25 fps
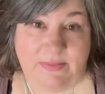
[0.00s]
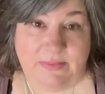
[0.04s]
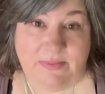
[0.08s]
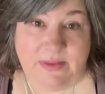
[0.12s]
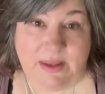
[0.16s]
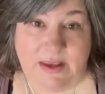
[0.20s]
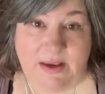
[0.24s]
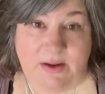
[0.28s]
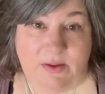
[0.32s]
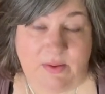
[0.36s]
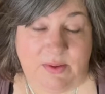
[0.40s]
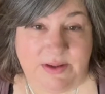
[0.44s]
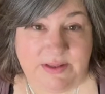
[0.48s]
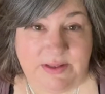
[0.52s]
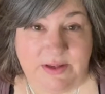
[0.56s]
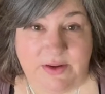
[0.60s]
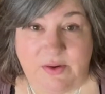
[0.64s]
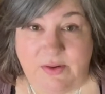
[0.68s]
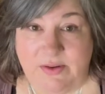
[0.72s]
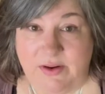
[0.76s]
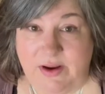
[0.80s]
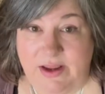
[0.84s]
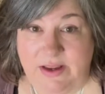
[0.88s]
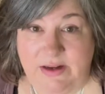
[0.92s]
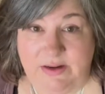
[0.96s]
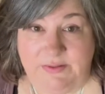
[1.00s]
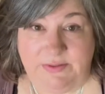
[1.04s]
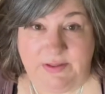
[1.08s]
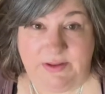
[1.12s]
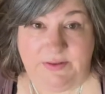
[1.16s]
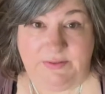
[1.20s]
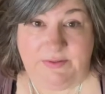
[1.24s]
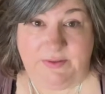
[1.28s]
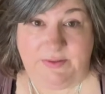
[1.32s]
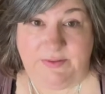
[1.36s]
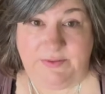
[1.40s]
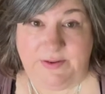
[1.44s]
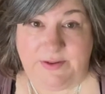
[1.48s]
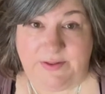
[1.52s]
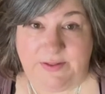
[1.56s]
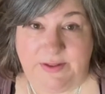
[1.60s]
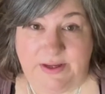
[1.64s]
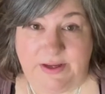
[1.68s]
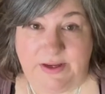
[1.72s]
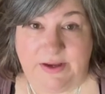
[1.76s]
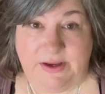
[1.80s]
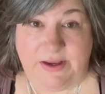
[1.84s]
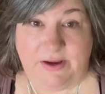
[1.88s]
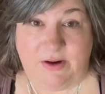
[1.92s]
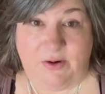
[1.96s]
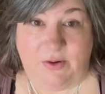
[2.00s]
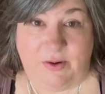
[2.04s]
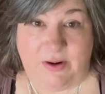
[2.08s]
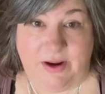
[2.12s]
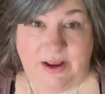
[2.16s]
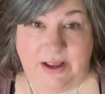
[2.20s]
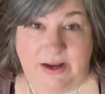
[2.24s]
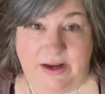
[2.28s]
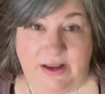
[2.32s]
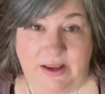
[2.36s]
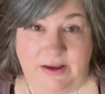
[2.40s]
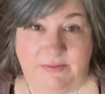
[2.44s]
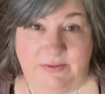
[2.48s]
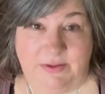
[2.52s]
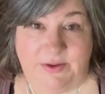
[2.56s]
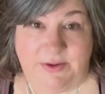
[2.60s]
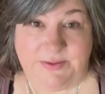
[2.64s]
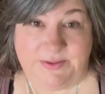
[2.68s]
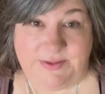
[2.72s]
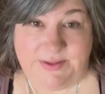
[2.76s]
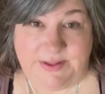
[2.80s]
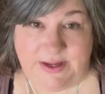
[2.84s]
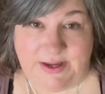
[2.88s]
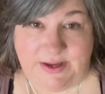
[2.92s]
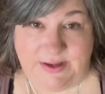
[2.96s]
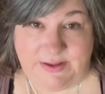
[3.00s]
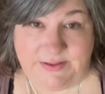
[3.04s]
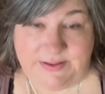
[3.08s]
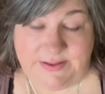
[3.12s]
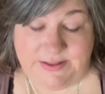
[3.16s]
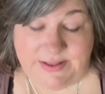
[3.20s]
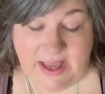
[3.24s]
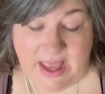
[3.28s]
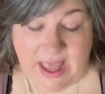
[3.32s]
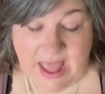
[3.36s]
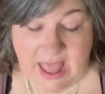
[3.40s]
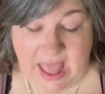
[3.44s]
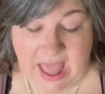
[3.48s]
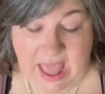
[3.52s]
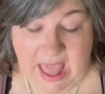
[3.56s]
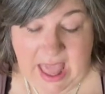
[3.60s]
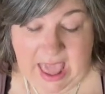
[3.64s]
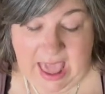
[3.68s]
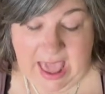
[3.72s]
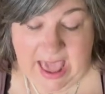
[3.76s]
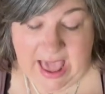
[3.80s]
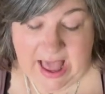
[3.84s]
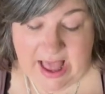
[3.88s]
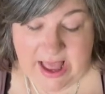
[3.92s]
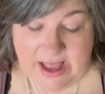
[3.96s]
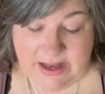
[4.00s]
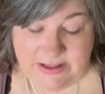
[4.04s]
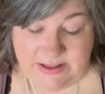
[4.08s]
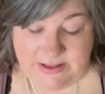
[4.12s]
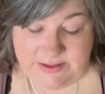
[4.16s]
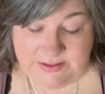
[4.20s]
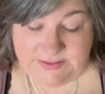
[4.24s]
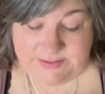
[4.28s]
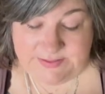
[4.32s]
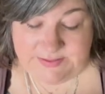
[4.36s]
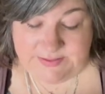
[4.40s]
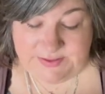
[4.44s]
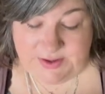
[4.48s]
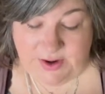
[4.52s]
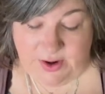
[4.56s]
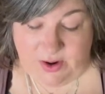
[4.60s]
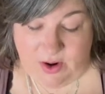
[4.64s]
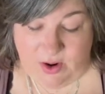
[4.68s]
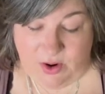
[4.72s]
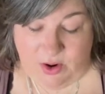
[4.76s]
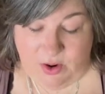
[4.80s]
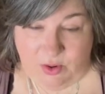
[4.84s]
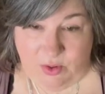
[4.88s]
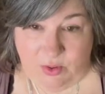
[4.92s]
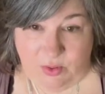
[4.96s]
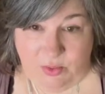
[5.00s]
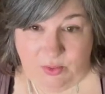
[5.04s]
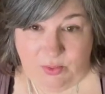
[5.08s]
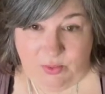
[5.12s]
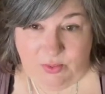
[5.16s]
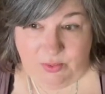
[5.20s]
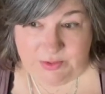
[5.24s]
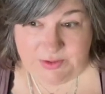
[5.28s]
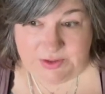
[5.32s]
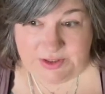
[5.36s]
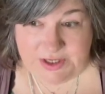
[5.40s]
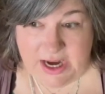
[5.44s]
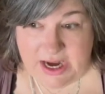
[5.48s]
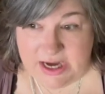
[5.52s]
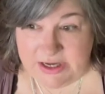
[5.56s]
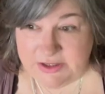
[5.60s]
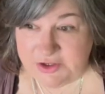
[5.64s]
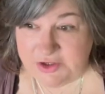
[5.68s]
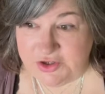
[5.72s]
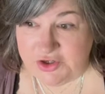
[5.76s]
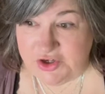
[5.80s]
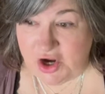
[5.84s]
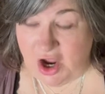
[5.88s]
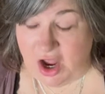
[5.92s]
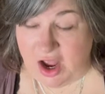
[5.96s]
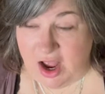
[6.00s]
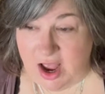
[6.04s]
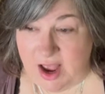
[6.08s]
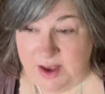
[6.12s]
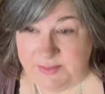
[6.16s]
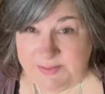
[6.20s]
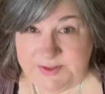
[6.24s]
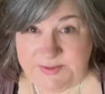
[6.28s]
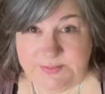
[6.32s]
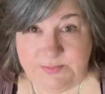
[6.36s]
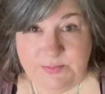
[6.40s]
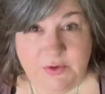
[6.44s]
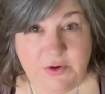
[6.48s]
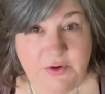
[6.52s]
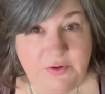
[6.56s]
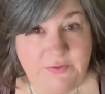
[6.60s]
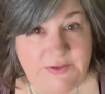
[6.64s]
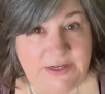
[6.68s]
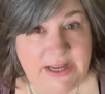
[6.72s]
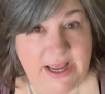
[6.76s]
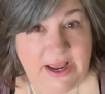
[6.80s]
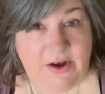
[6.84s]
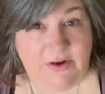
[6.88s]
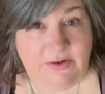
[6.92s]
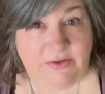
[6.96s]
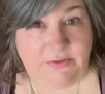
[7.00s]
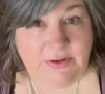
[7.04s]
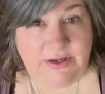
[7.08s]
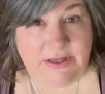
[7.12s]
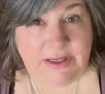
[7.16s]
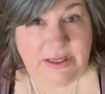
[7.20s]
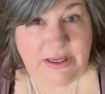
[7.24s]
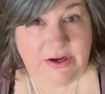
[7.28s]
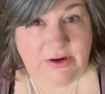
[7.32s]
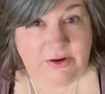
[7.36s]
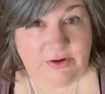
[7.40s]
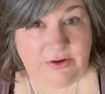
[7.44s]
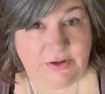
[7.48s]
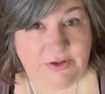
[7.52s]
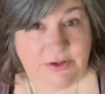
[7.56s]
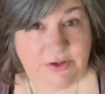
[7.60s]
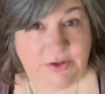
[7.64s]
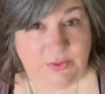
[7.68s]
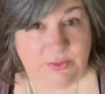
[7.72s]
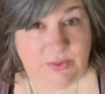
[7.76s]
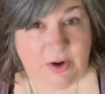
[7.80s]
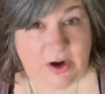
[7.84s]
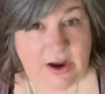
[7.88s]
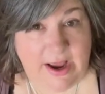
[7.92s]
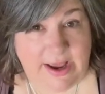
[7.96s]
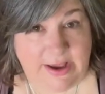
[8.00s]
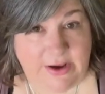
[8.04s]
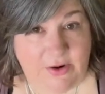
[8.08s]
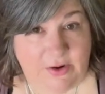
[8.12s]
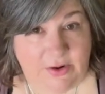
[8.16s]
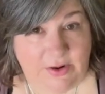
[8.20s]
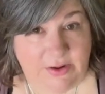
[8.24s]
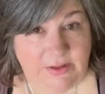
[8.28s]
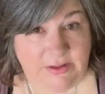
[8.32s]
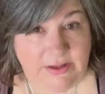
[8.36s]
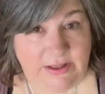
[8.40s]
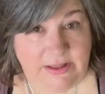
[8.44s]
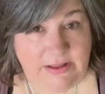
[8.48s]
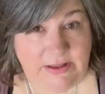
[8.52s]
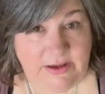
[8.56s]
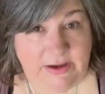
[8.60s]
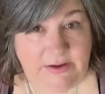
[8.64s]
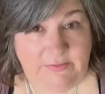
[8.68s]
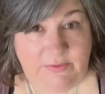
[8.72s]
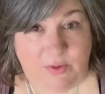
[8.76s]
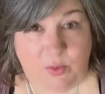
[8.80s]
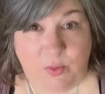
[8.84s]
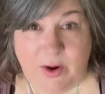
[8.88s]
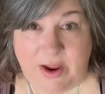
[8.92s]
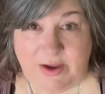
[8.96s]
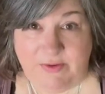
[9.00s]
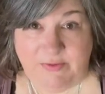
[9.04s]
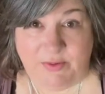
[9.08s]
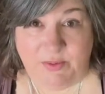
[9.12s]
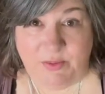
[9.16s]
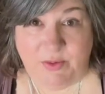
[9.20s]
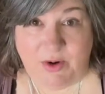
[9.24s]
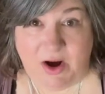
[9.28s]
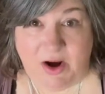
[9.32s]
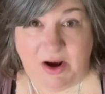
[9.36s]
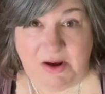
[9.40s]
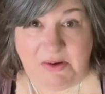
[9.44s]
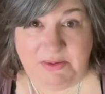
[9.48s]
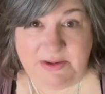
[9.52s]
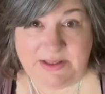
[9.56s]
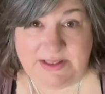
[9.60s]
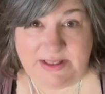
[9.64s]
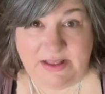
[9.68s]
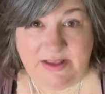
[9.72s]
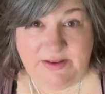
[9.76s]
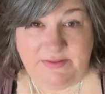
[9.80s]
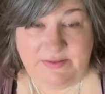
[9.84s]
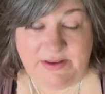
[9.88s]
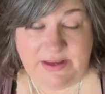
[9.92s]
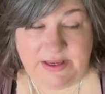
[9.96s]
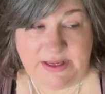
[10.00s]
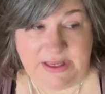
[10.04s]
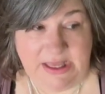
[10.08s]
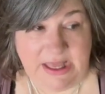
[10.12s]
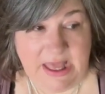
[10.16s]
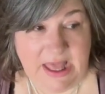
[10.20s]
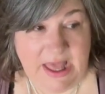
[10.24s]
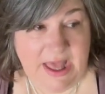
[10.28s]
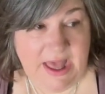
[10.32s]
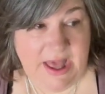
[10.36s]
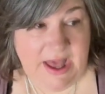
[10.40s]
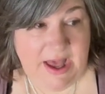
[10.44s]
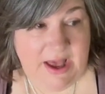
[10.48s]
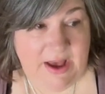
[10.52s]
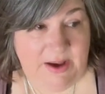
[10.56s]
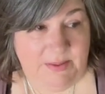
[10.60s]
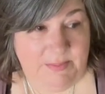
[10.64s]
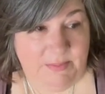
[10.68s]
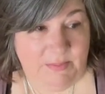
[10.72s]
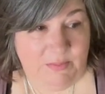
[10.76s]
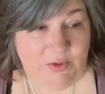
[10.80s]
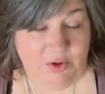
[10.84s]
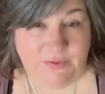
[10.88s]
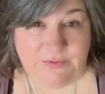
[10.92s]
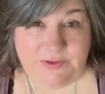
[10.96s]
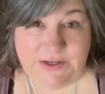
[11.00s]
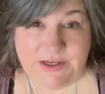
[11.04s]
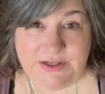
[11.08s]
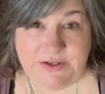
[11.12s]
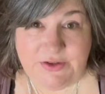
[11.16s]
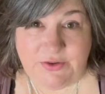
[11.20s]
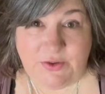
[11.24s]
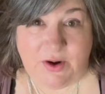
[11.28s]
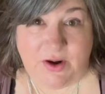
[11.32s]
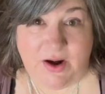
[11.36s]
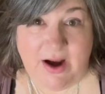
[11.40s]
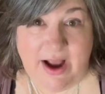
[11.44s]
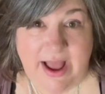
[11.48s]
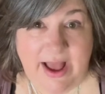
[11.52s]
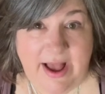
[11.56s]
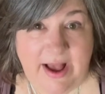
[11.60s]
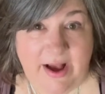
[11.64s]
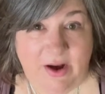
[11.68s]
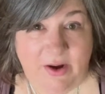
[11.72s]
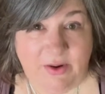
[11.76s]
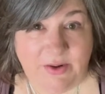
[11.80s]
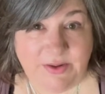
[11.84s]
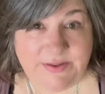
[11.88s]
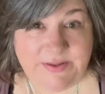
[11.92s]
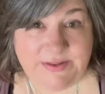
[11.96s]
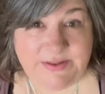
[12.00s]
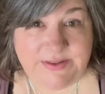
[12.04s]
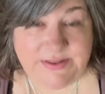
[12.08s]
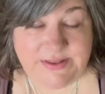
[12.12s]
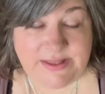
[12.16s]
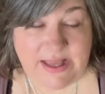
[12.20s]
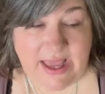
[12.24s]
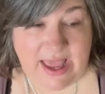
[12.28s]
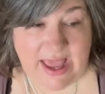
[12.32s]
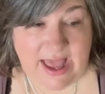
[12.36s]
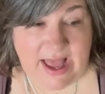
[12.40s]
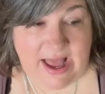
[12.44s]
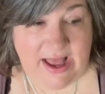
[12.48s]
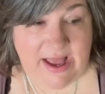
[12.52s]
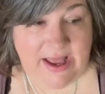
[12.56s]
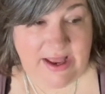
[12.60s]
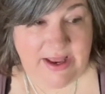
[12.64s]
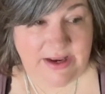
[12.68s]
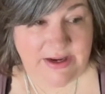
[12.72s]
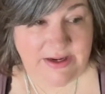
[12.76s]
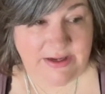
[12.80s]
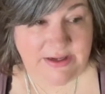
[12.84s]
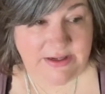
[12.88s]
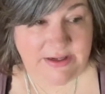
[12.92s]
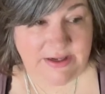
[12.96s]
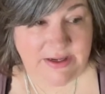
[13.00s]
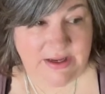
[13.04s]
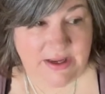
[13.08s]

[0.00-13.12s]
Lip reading: It wasn't creatively fulfilling or any of those things. And so changed jobs, moved down here to where I currently live, away from where I was living, moved into our house, and